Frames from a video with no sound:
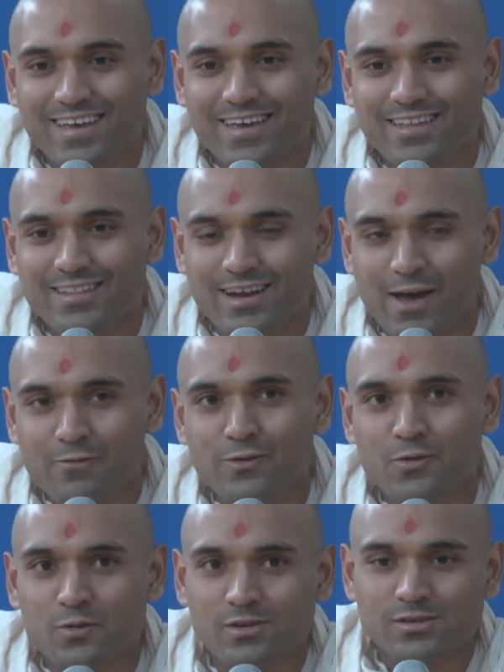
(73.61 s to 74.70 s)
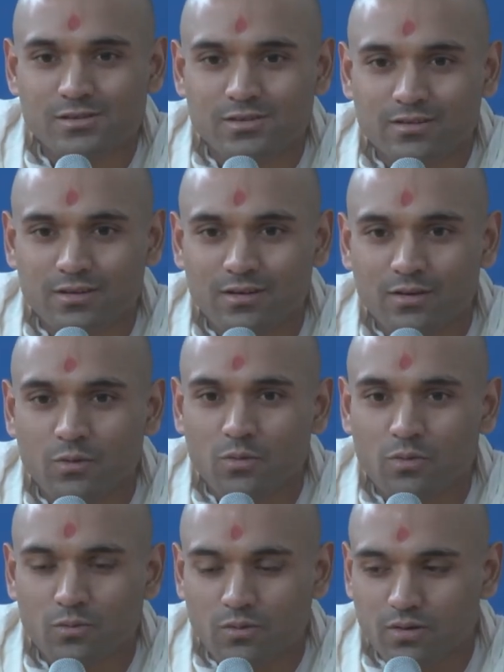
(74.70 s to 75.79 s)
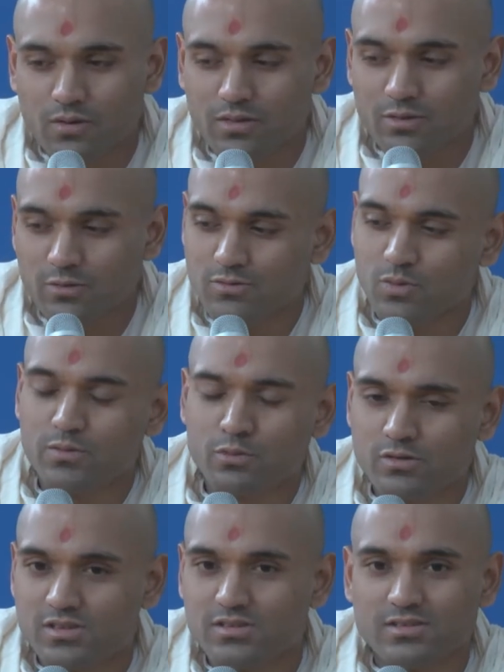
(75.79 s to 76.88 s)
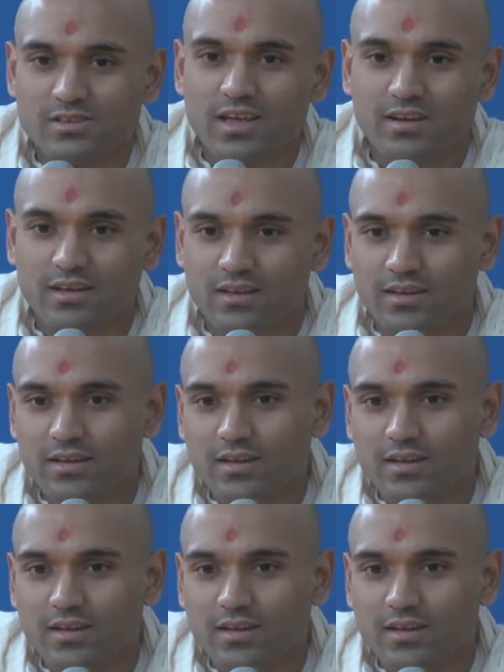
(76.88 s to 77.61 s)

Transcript: And then afterwards, there's one person standing,